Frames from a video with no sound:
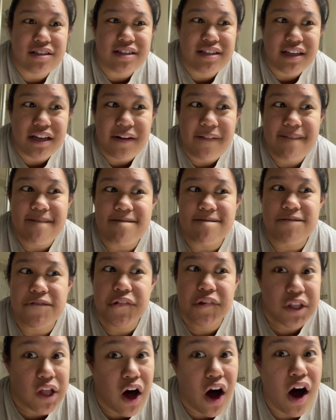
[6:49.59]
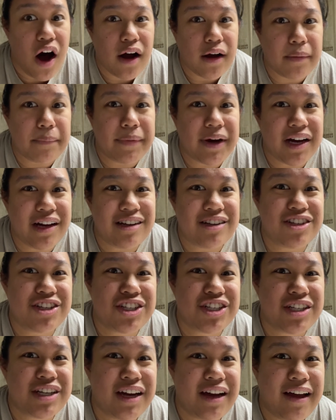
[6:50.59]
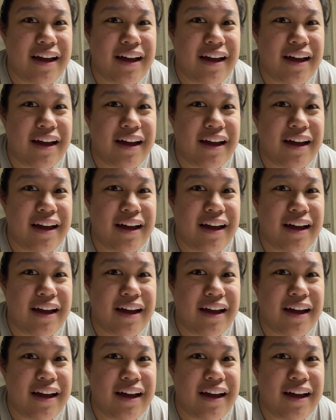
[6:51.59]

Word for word: didn't vlog much